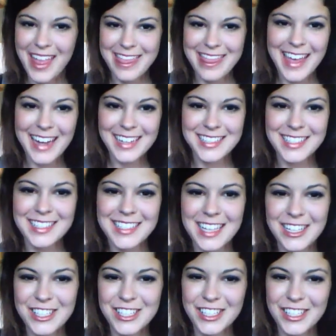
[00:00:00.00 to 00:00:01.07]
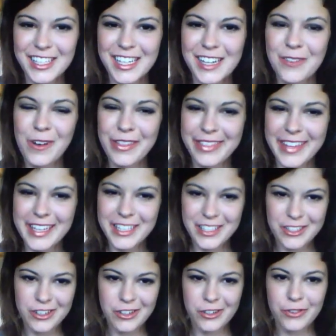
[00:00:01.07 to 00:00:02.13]
that is essentially what they
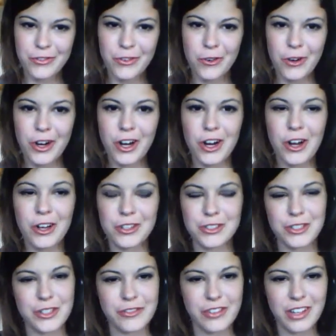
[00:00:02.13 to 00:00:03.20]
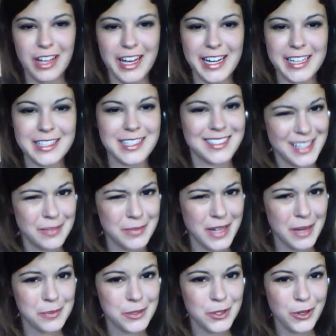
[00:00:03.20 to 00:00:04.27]
do for ulcerative colitis and
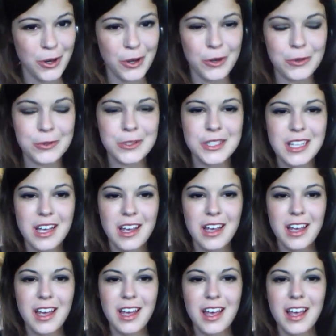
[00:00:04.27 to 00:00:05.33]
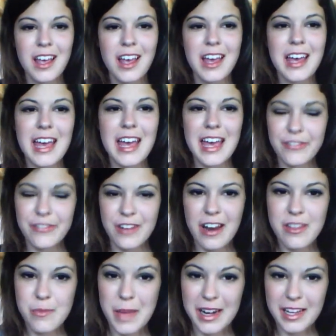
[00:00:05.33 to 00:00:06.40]
sometimes Crohn's if none
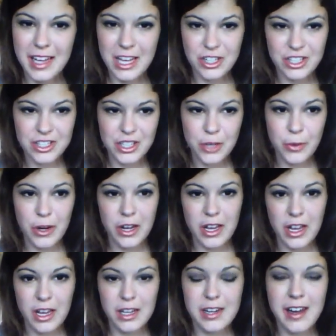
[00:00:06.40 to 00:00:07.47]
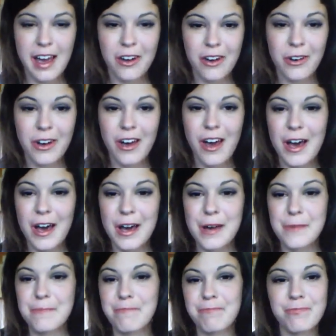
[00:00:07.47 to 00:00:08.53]
of the medications are working. Now,
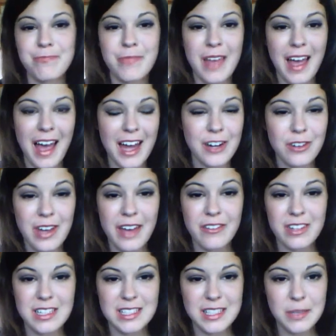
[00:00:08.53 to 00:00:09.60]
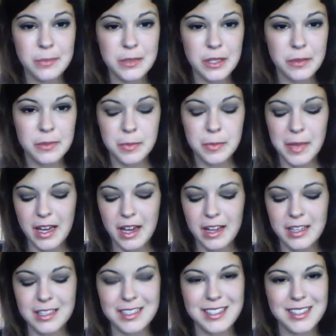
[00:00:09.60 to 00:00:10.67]
I don't have any symptoms
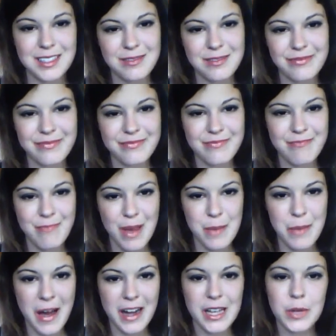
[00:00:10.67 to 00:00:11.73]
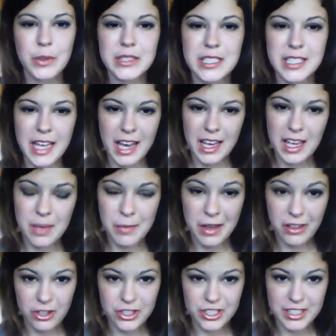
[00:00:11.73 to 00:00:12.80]
because my body was attacking my
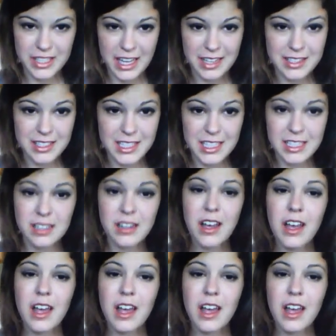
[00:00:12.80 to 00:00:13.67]
large intestine,